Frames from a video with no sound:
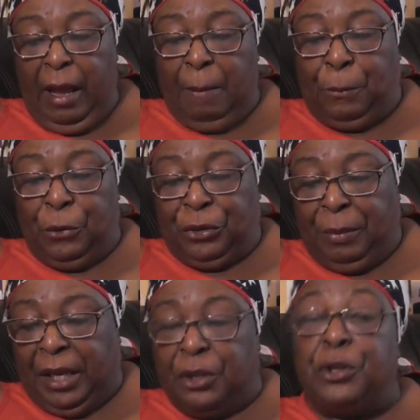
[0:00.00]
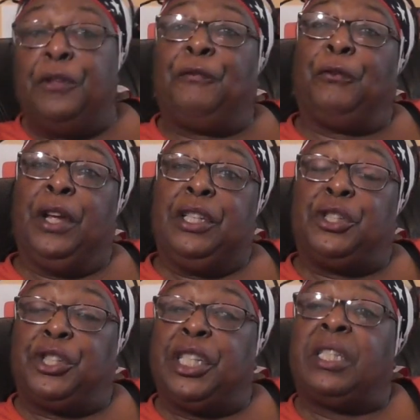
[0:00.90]
and put them into the
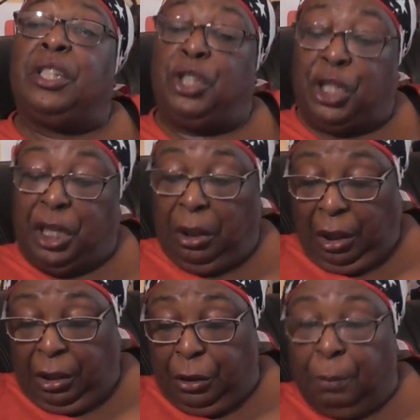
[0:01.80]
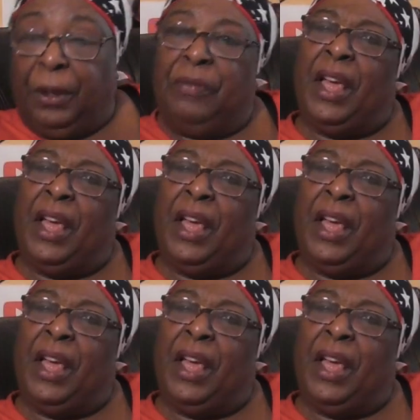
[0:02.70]
fridge just to chill a little bit.